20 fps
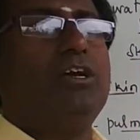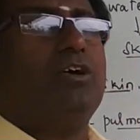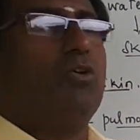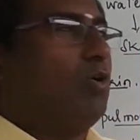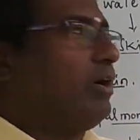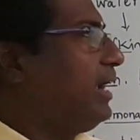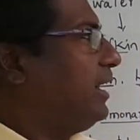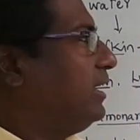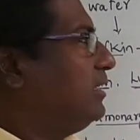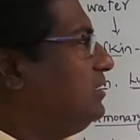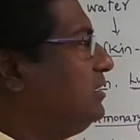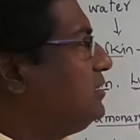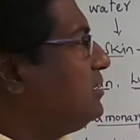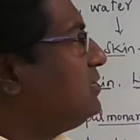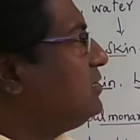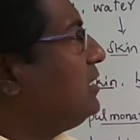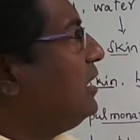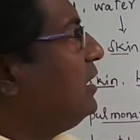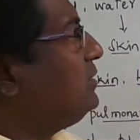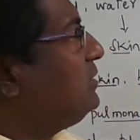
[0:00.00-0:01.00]
Okay, this is
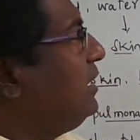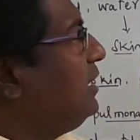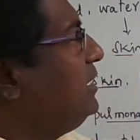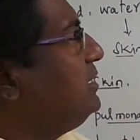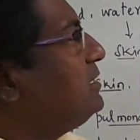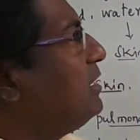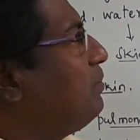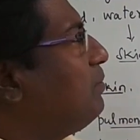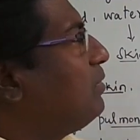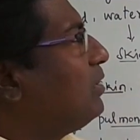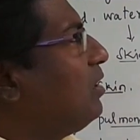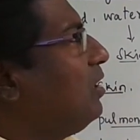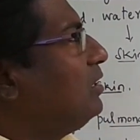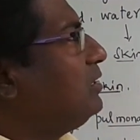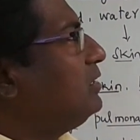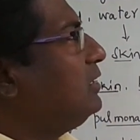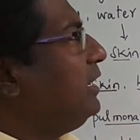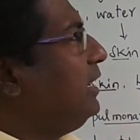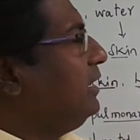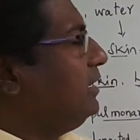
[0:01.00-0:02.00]
the three-chambered
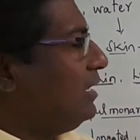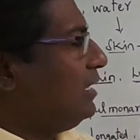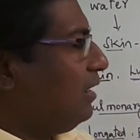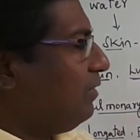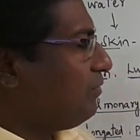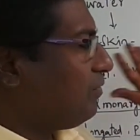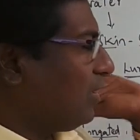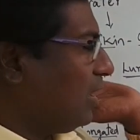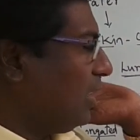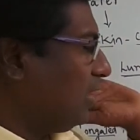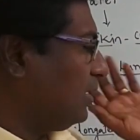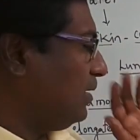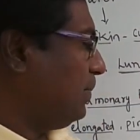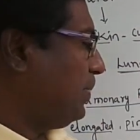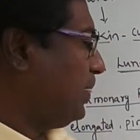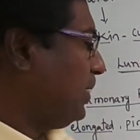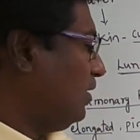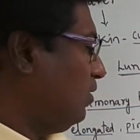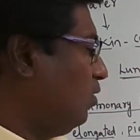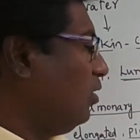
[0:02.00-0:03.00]
heart in the frog.
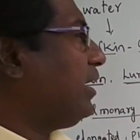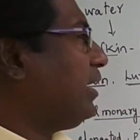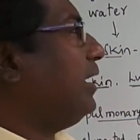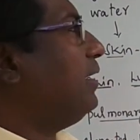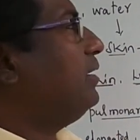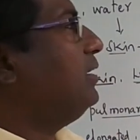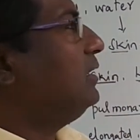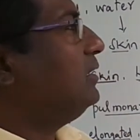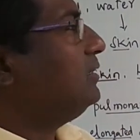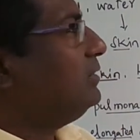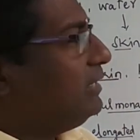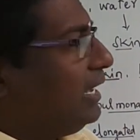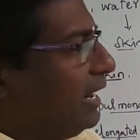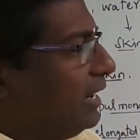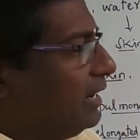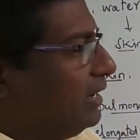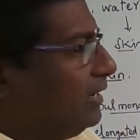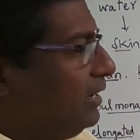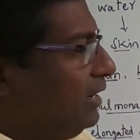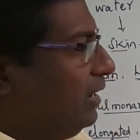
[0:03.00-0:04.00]
Okay,
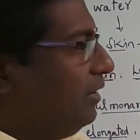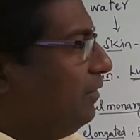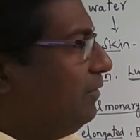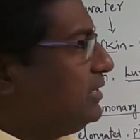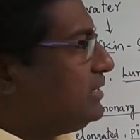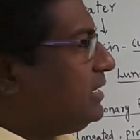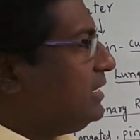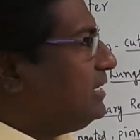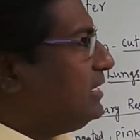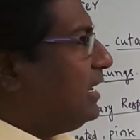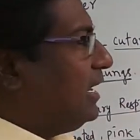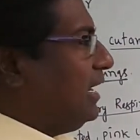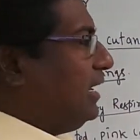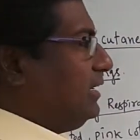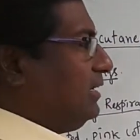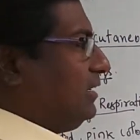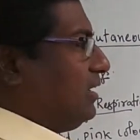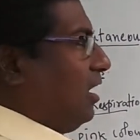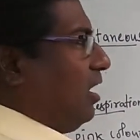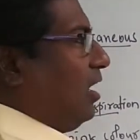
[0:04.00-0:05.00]
then you see
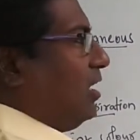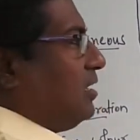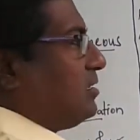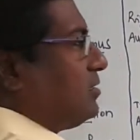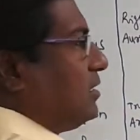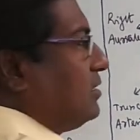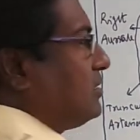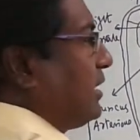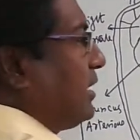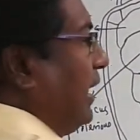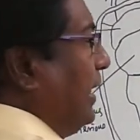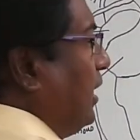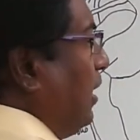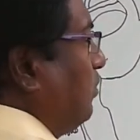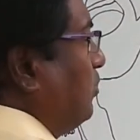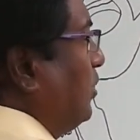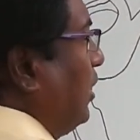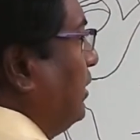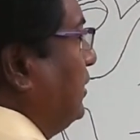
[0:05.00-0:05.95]
the dorsal side of the,